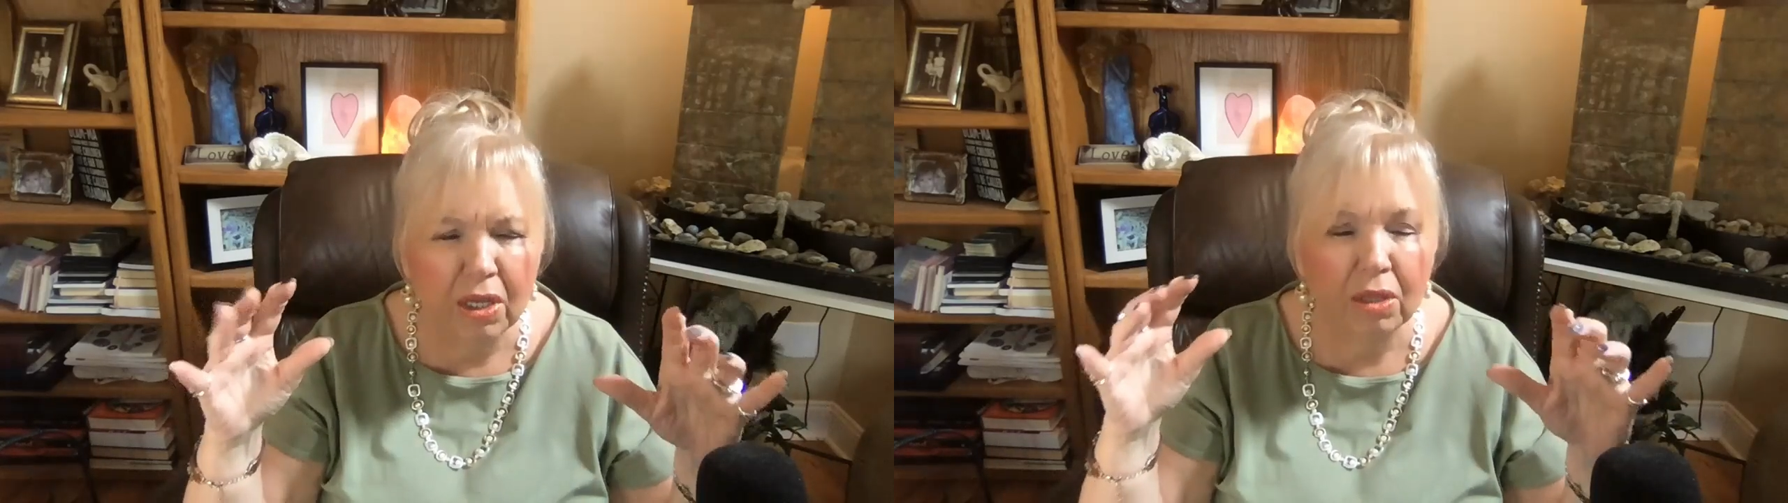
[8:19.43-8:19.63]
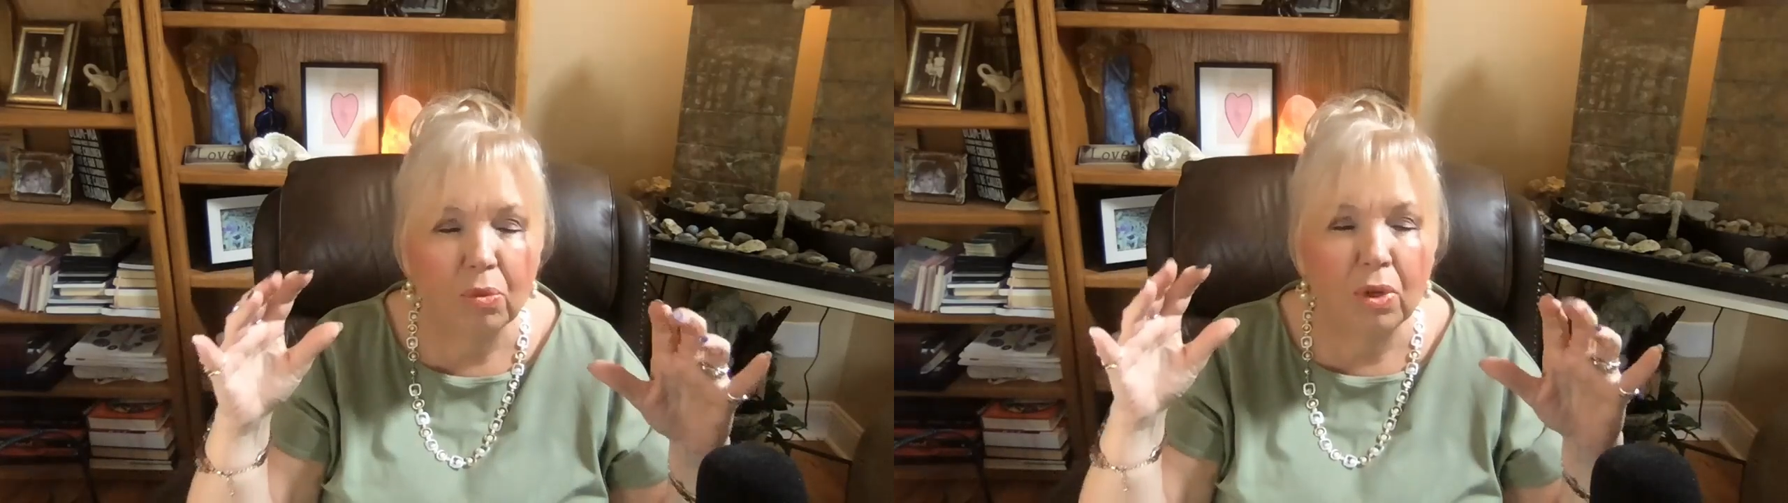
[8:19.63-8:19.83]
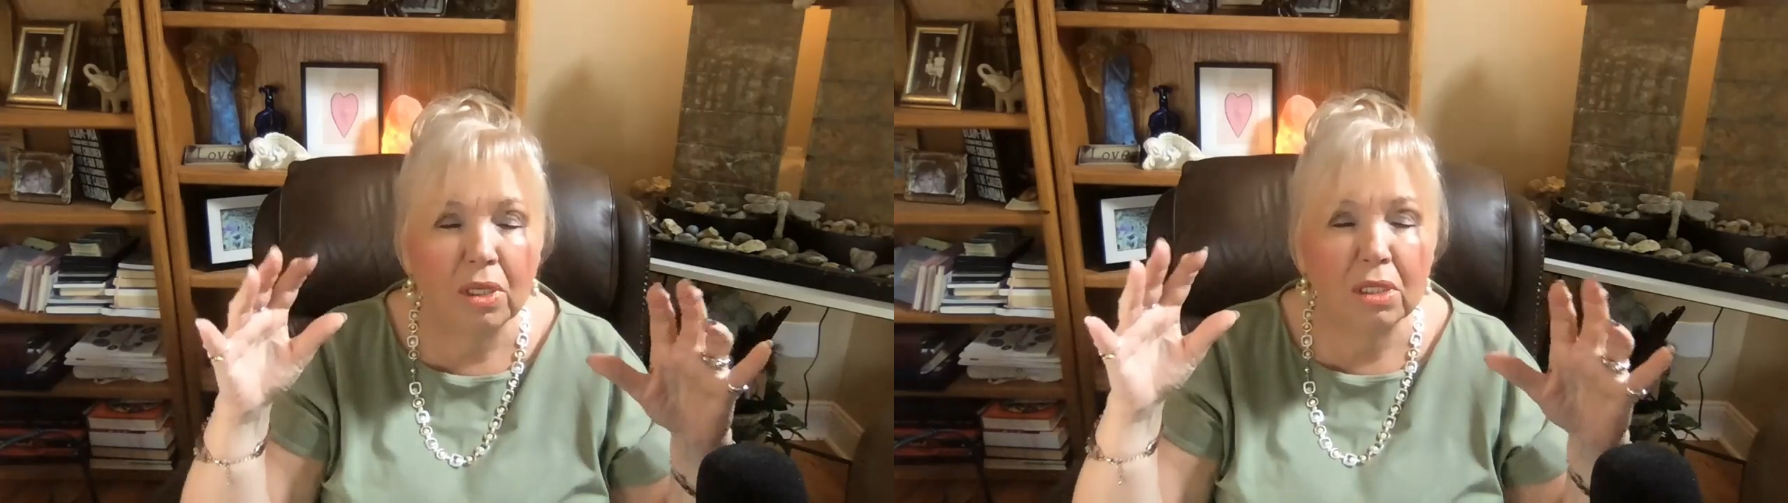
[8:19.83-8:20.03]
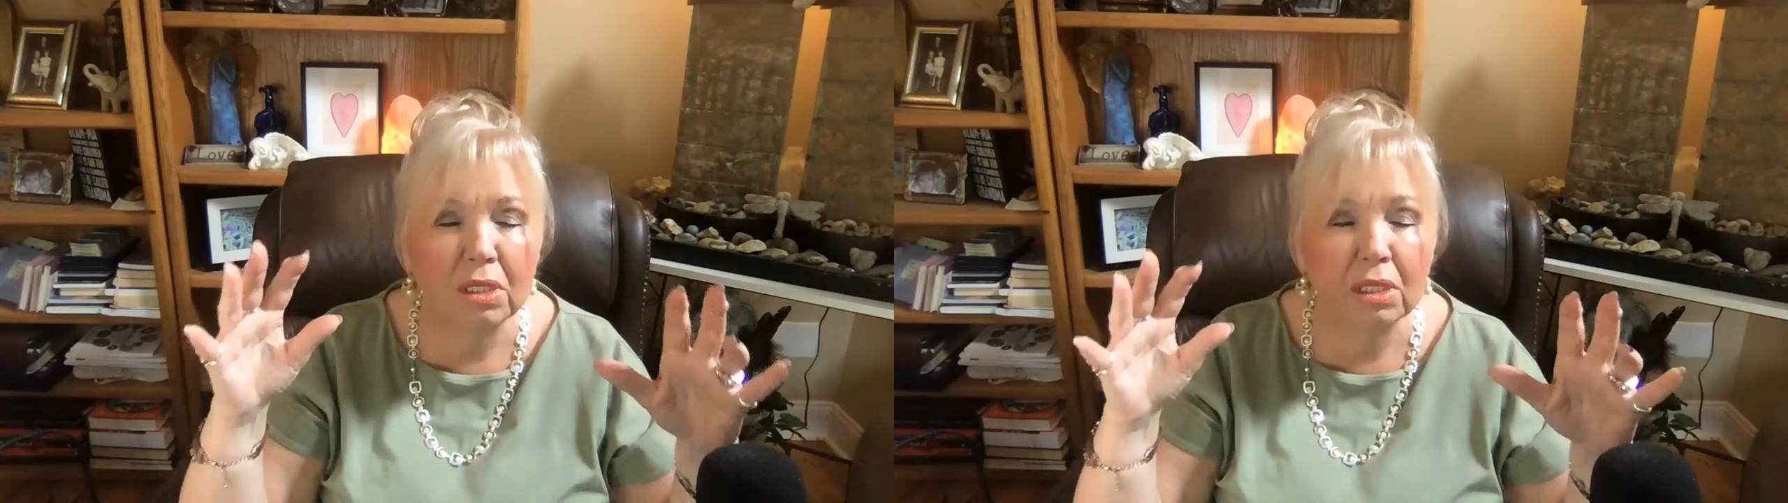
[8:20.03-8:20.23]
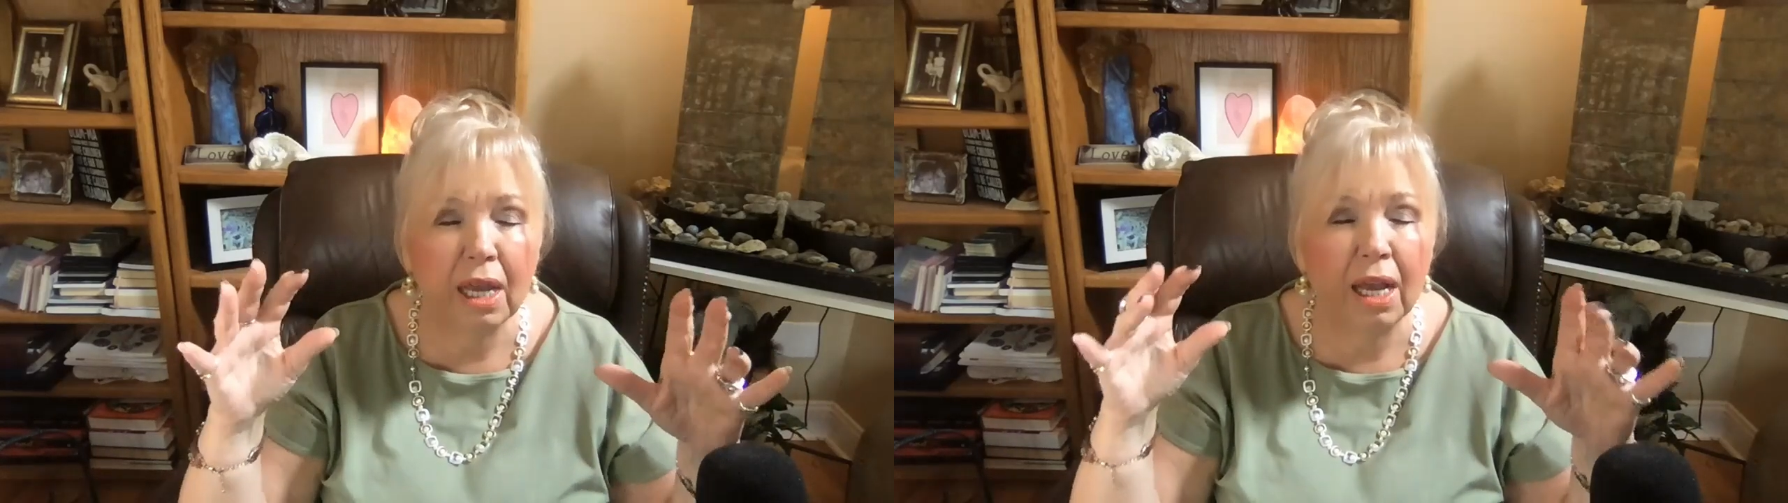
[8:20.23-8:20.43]
the
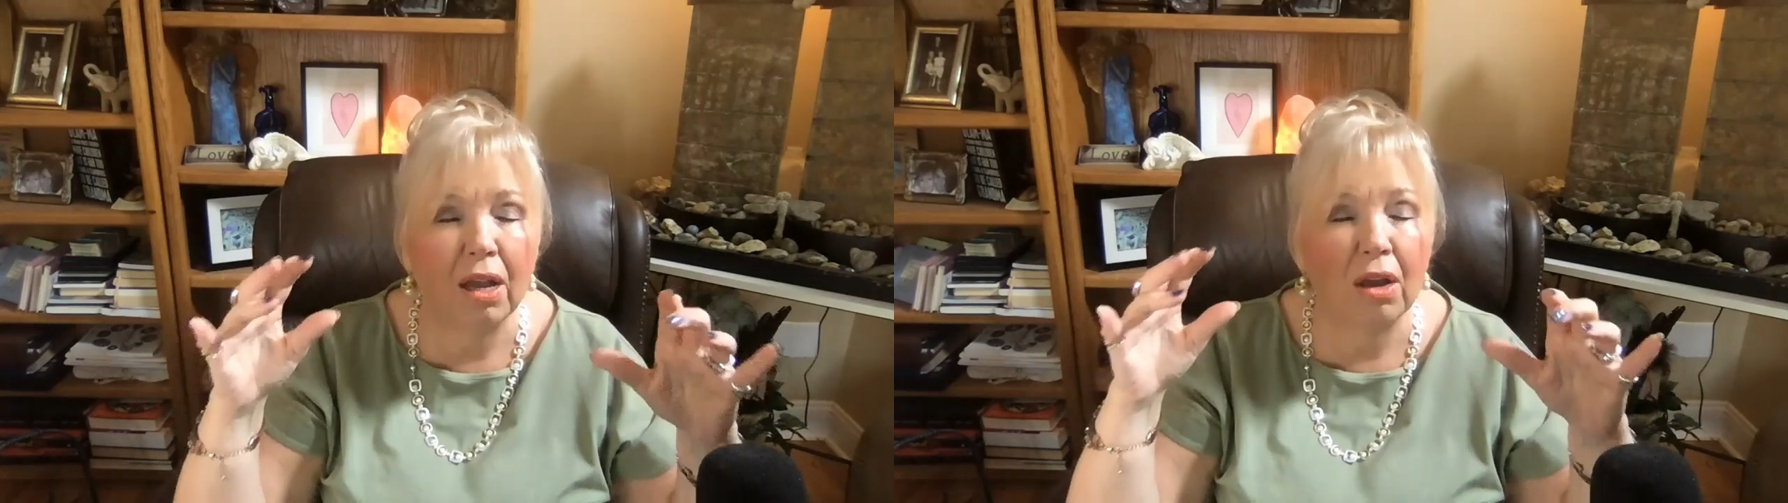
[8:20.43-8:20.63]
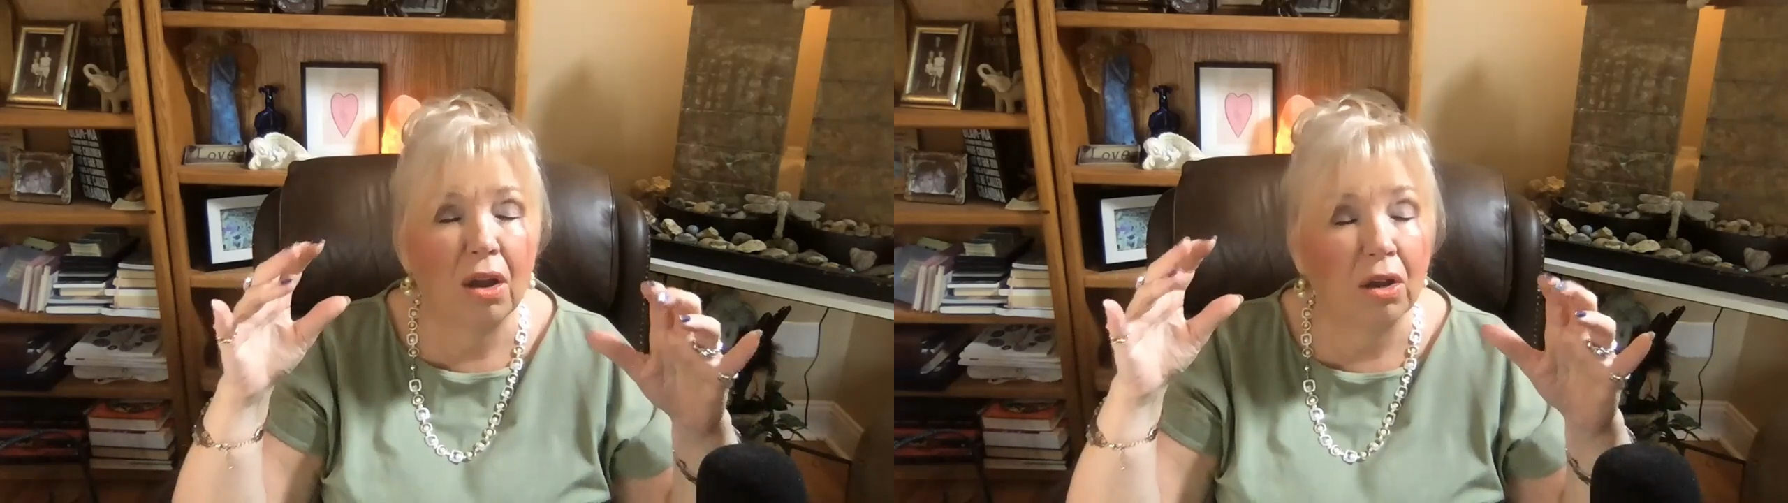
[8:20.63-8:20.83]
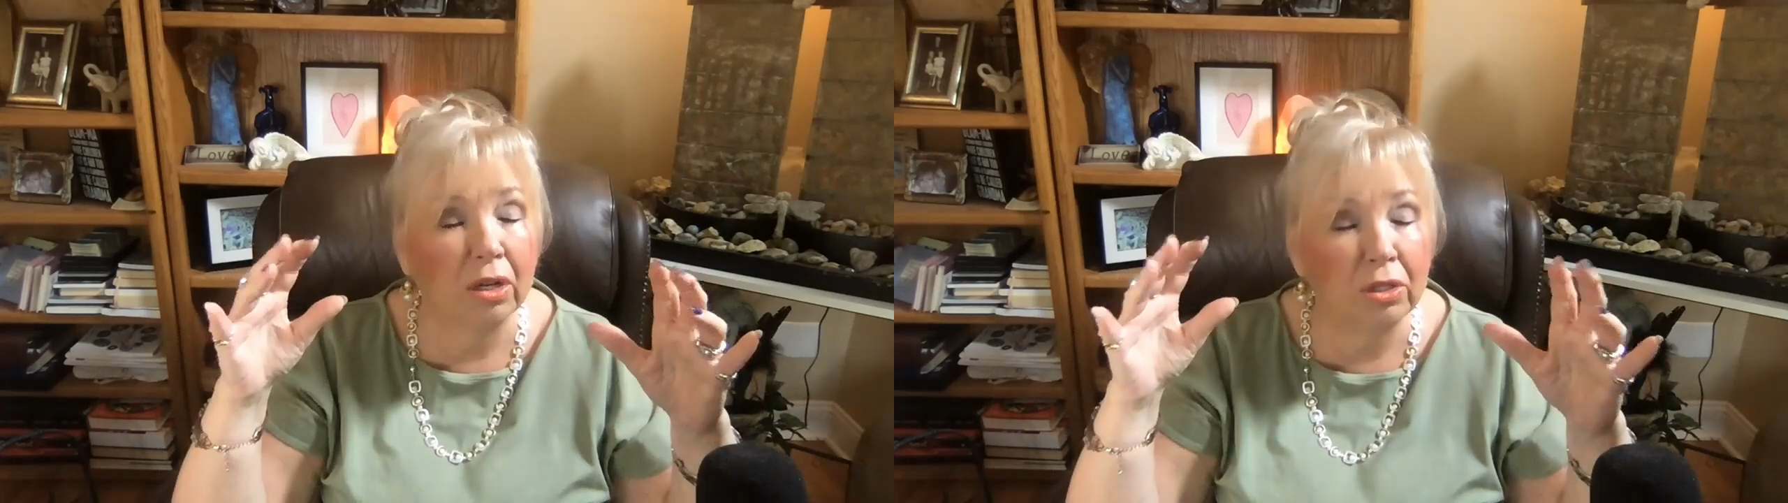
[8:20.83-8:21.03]
ones that are